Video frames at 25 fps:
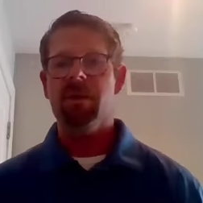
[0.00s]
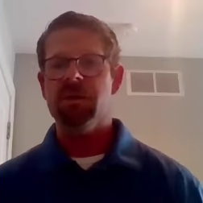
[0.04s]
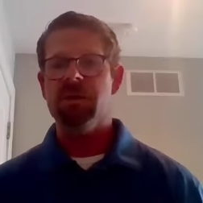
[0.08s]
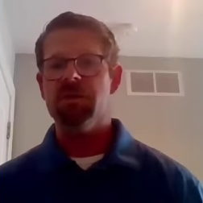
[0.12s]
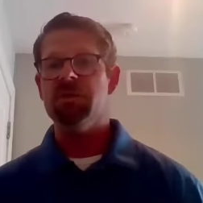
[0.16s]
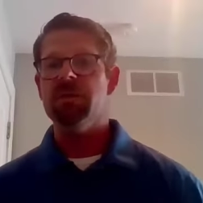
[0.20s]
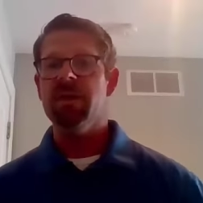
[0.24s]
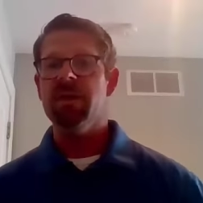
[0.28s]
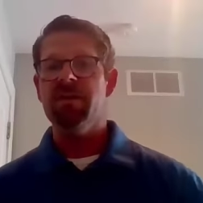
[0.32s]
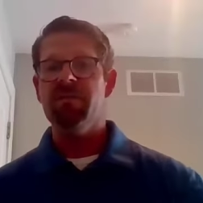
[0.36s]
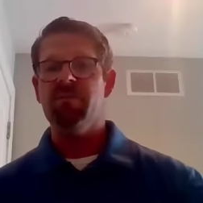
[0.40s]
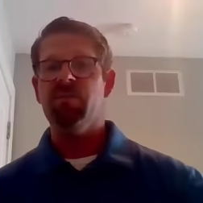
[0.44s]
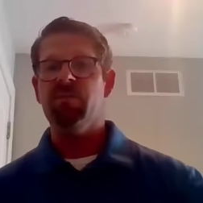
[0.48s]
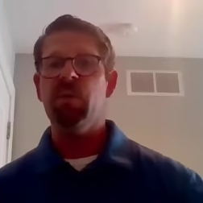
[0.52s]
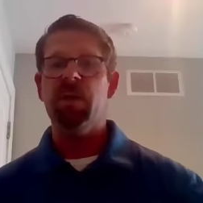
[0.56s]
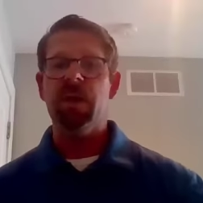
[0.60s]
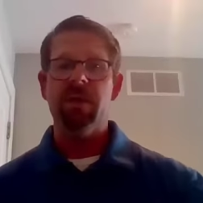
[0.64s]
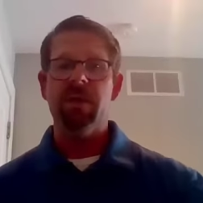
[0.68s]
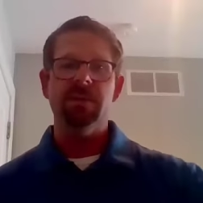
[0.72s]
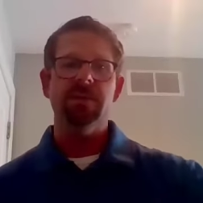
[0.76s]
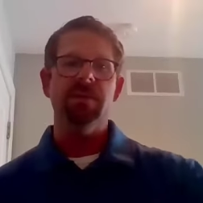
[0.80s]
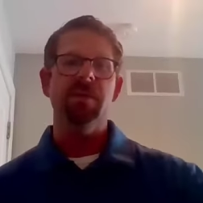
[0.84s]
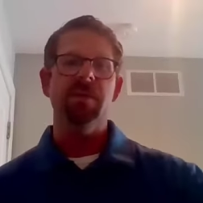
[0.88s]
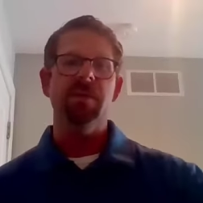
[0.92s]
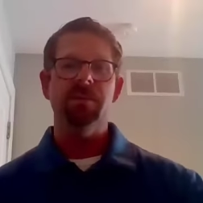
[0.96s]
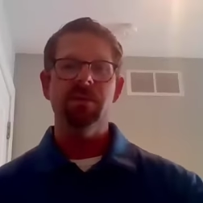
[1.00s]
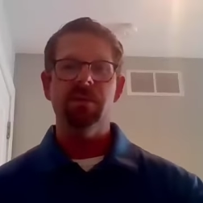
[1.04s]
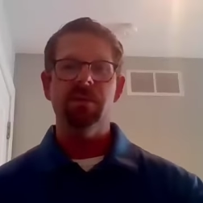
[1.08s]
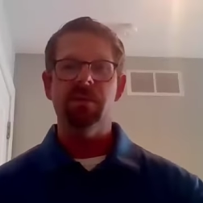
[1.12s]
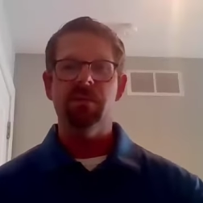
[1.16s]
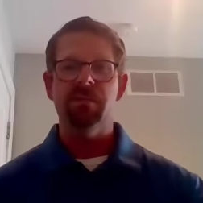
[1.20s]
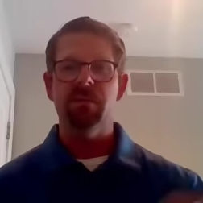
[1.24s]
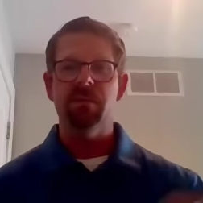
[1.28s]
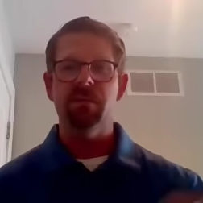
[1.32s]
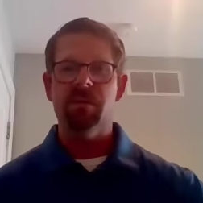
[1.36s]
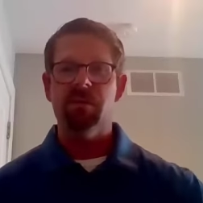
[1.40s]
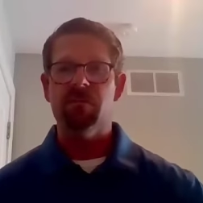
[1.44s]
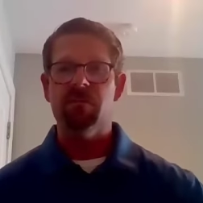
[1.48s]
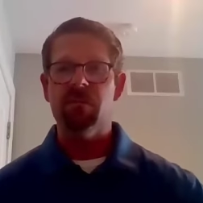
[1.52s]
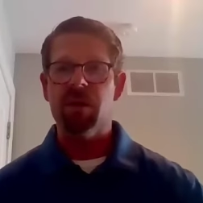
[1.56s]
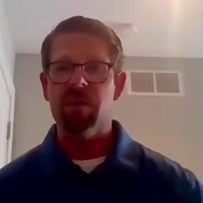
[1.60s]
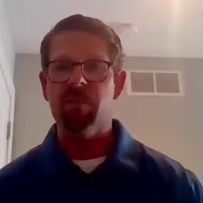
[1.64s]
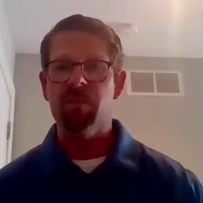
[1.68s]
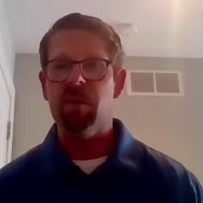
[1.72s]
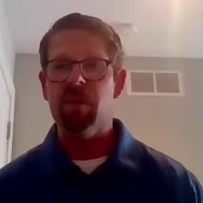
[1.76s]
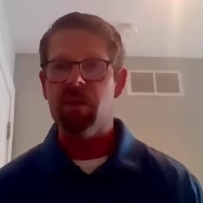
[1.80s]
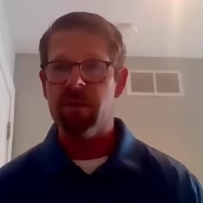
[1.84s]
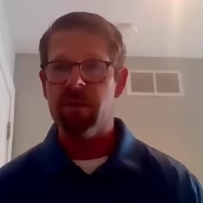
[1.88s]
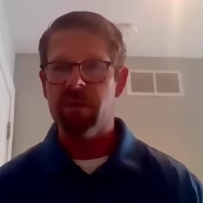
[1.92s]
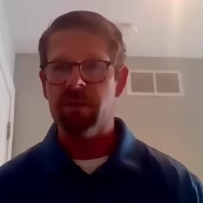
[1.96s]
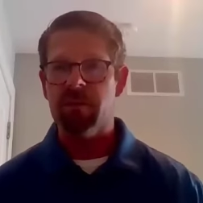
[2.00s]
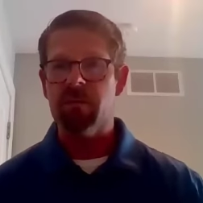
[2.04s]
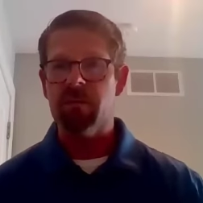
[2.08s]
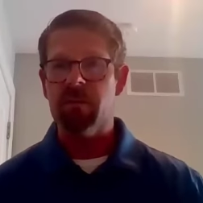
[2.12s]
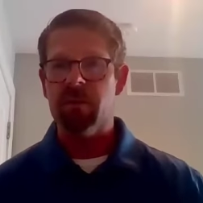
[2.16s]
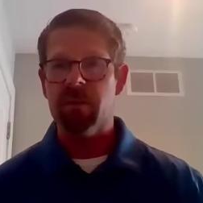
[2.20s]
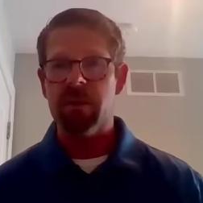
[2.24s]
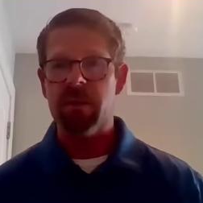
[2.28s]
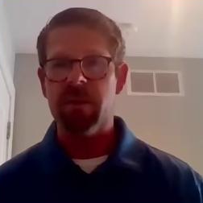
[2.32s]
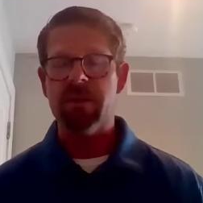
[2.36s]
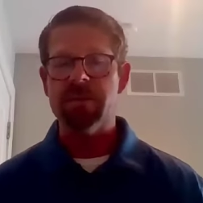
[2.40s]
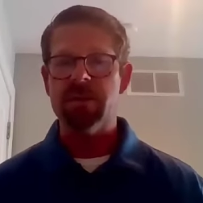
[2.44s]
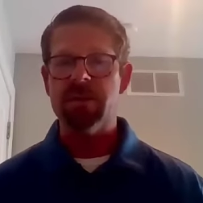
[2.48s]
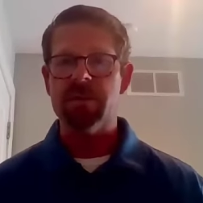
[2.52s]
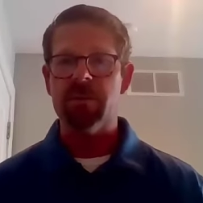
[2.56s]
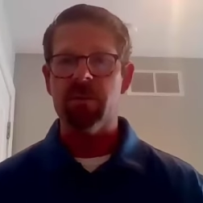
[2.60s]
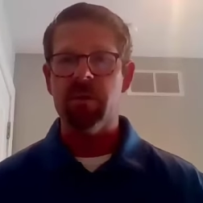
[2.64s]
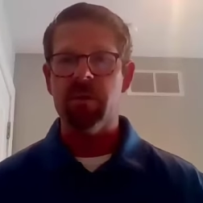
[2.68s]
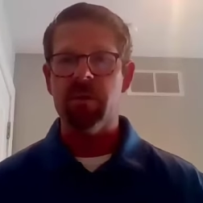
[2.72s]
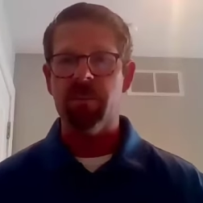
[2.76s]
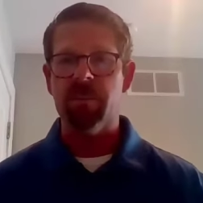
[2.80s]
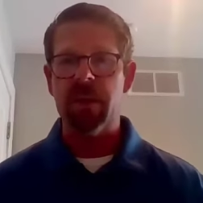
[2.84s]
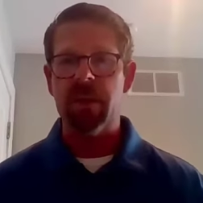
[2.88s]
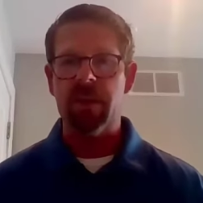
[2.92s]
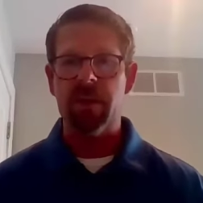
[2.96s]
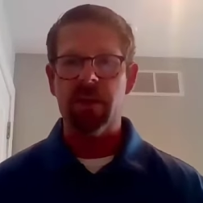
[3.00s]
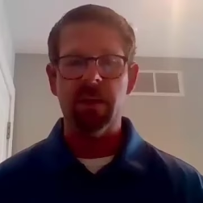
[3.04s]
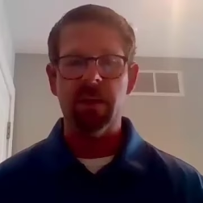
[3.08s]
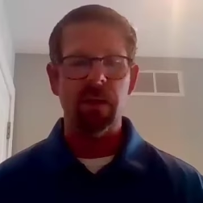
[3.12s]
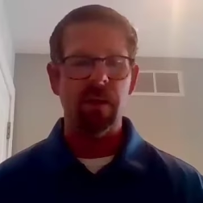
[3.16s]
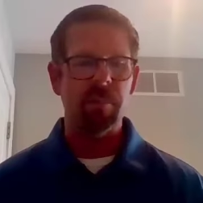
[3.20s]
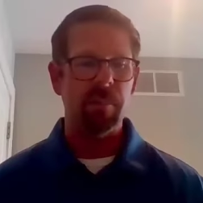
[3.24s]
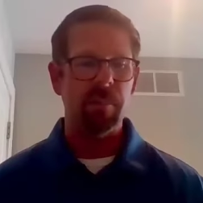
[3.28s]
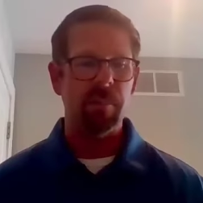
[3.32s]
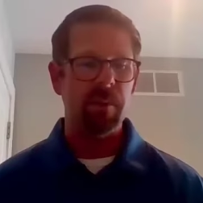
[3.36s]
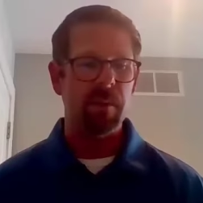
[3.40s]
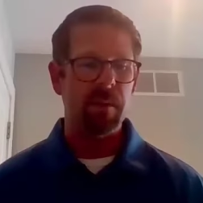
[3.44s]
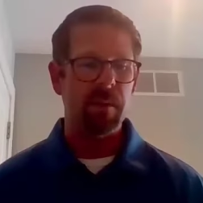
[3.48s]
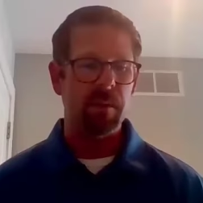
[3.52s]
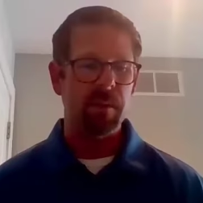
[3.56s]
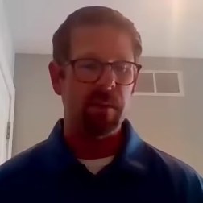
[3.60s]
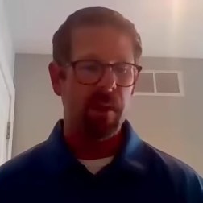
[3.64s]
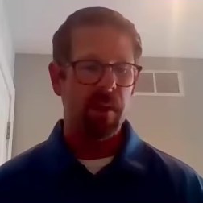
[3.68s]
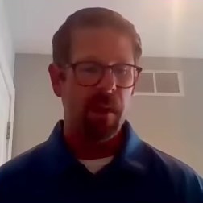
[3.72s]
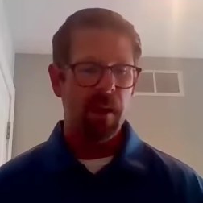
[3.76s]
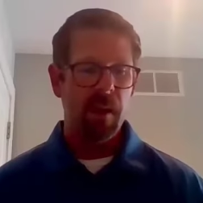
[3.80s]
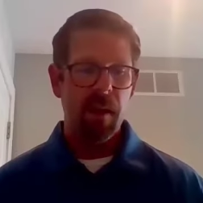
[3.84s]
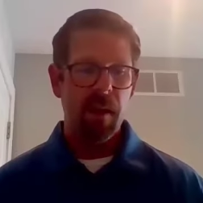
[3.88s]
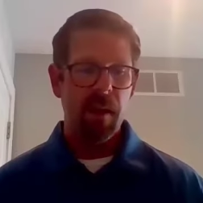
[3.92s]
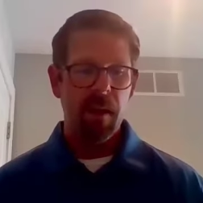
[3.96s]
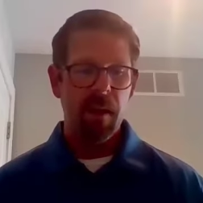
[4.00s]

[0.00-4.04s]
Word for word: a tray of plants up to the front of our building for a customer to pick it up and